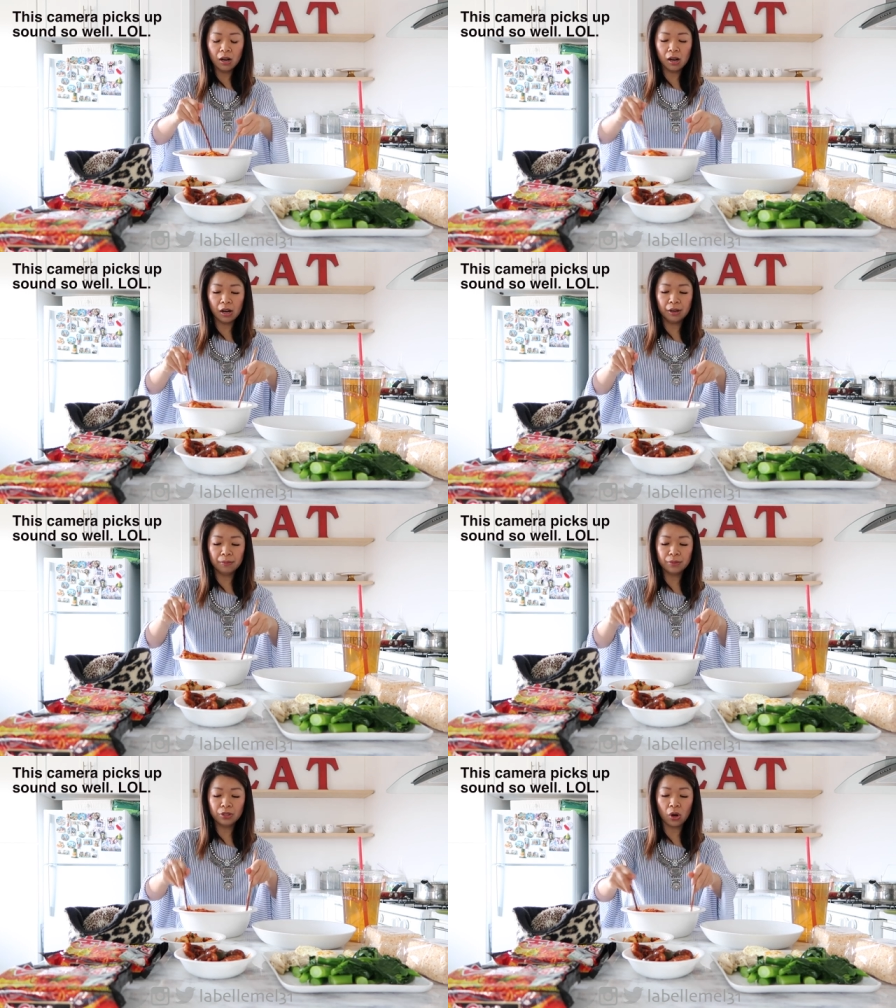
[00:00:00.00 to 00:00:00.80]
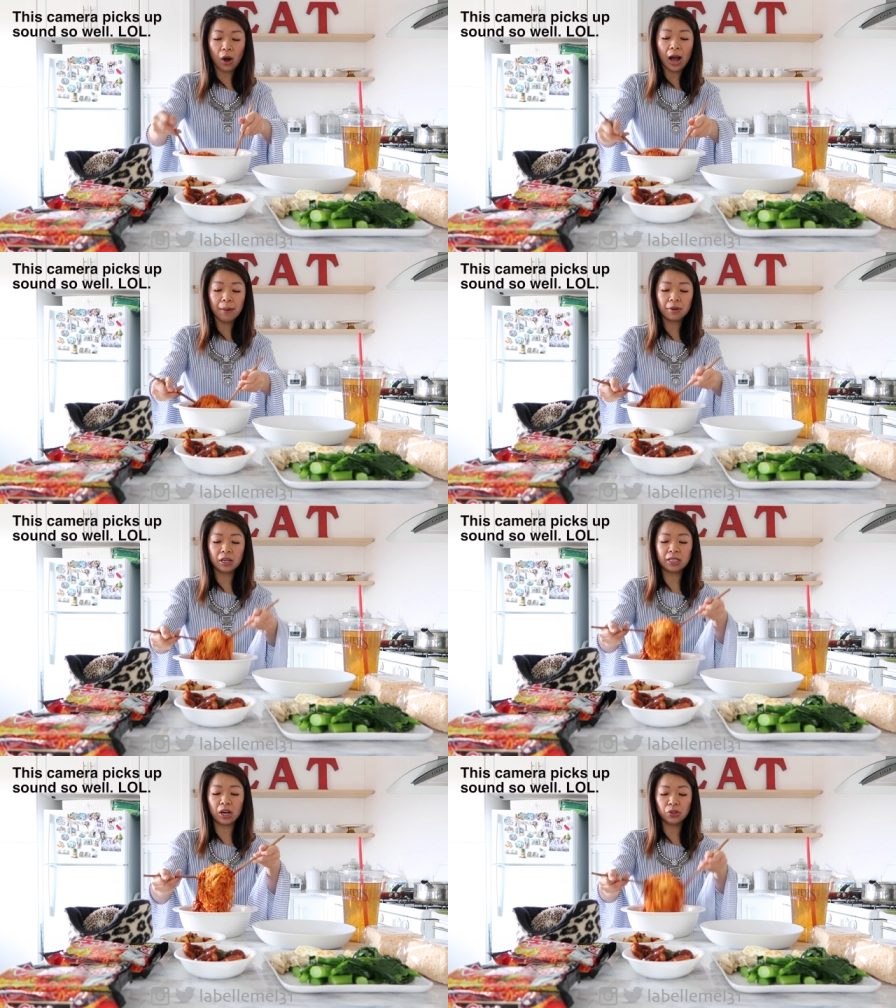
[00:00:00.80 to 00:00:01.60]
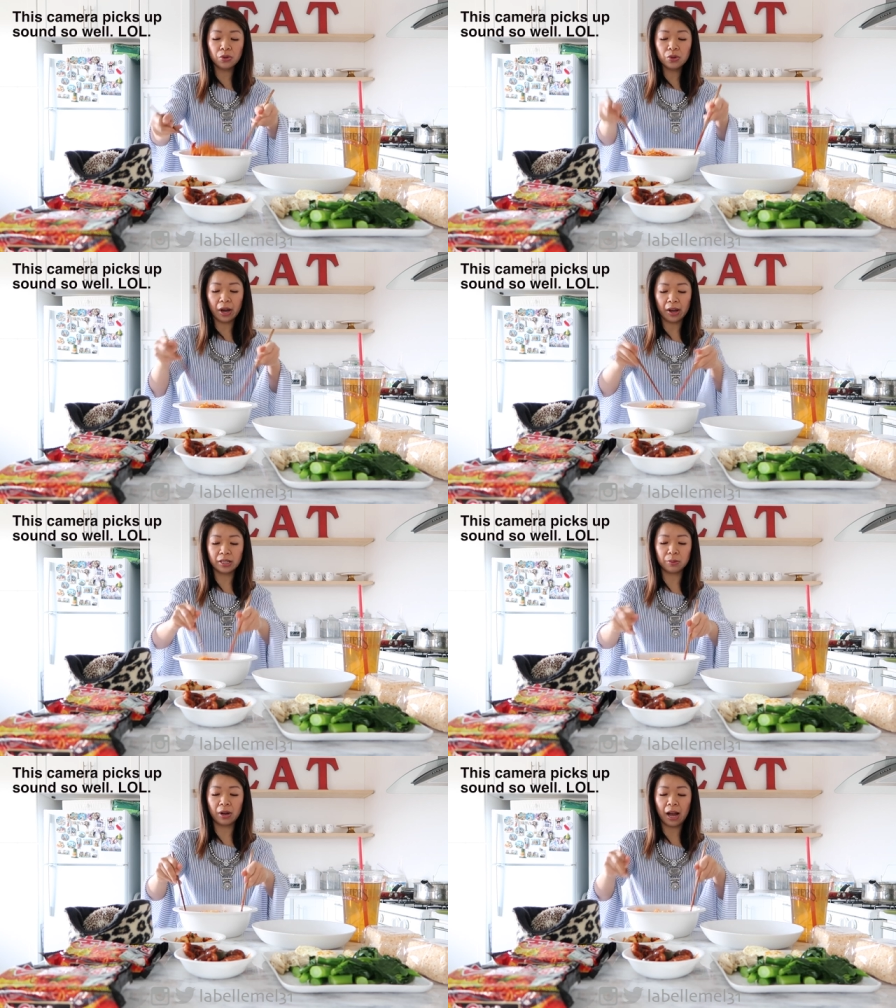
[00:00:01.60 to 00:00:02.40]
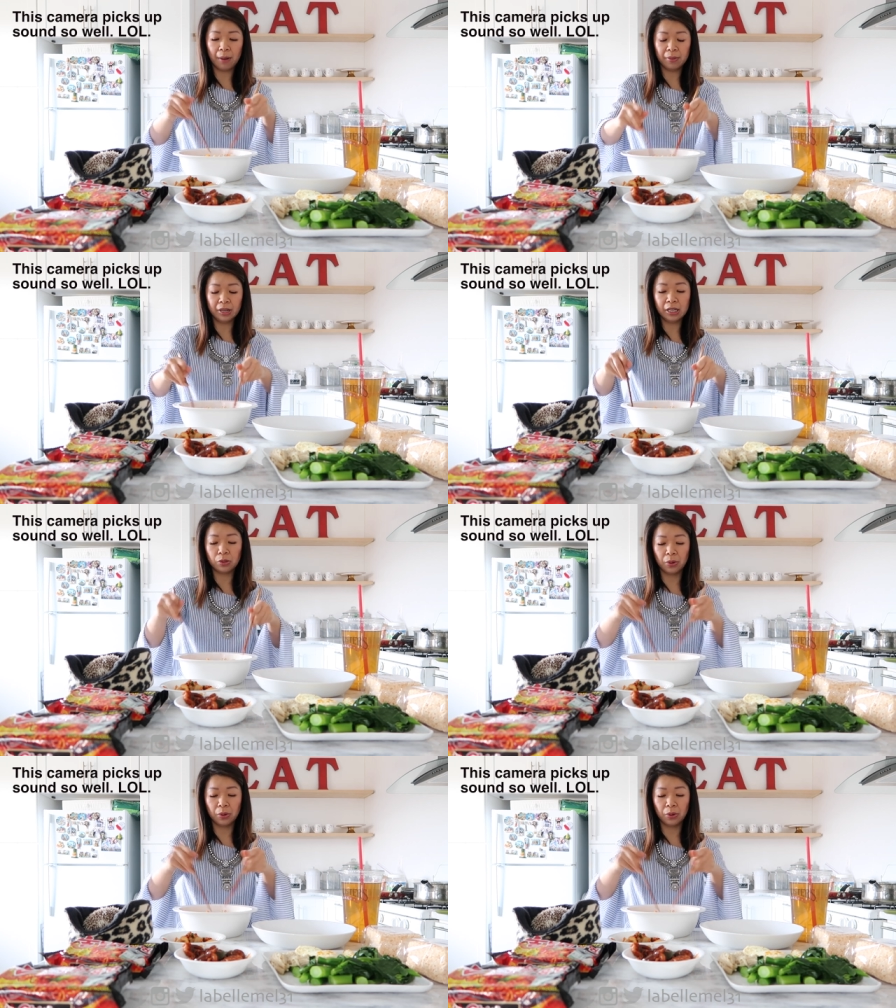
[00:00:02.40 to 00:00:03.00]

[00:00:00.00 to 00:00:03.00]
Um, so I'm gonna tell you guys what happened in